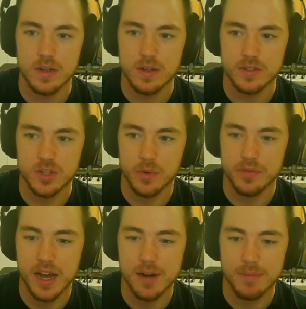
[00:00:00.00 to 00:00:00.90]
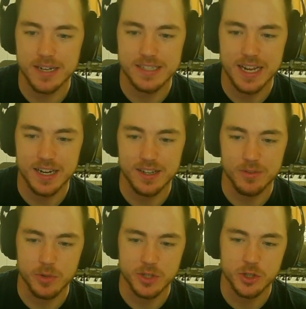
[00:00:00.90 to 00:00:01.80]
So we've got a Montana,
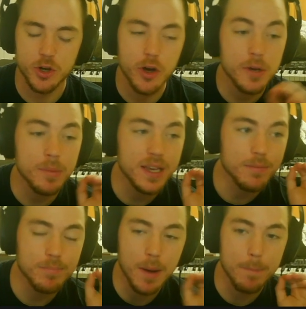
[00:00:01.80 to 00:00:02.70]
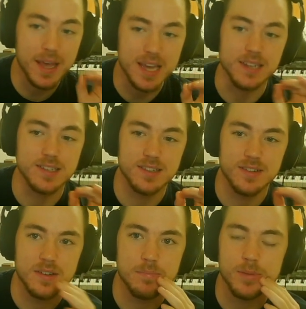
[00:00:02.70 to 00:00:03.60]
which could be a, a bait,
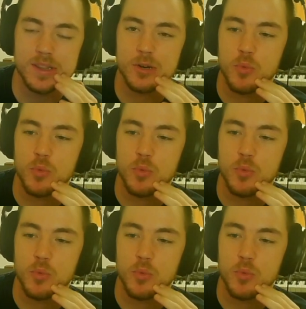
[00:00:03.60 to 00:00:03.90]
but they're